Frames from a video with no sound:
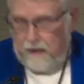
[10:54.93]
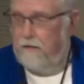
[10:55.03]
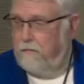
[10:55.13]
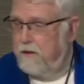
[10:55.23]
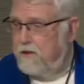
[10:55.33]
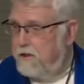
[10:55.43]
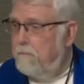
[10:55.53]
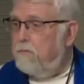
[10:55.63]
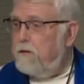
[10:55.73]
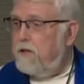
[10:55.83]
if we
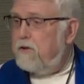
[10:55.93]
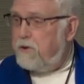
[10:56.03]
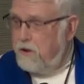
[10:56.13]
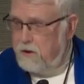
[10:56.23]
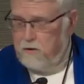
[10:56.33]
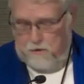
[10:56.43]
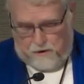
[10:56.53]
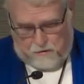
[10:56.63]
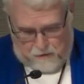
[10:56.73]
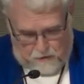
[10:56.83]
simply
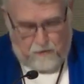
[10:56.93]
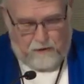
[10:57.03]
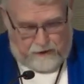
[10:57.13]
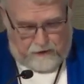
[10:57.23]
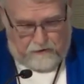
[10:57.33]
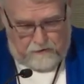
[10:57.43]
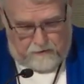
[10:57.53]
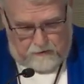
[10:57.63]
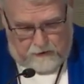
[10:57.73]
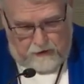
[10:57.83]
chose Gregorio,
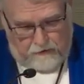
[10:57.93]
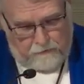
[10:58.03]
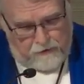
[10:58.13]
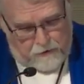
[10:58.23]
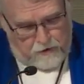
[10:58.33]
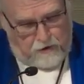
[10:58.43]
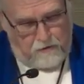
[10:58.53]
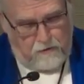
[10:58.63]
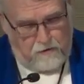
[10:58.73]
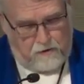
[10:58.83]
if we
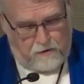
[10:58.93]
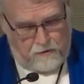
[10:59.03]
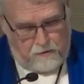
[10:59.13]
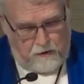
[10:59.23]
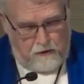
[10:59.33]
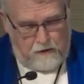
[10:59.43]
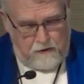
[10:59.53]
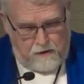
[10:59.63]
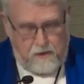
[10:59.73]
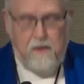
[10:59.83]
chose to
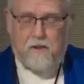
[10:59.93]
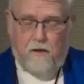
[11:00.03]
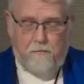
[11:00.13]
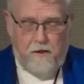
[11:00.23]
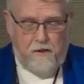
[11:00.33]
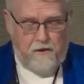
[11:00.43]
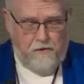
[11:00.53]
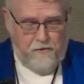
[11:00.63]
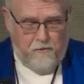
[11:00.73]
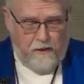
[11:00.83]
see something in a
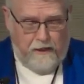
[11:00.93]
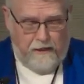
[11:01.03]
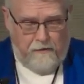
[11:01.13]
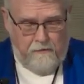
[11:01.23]
new way?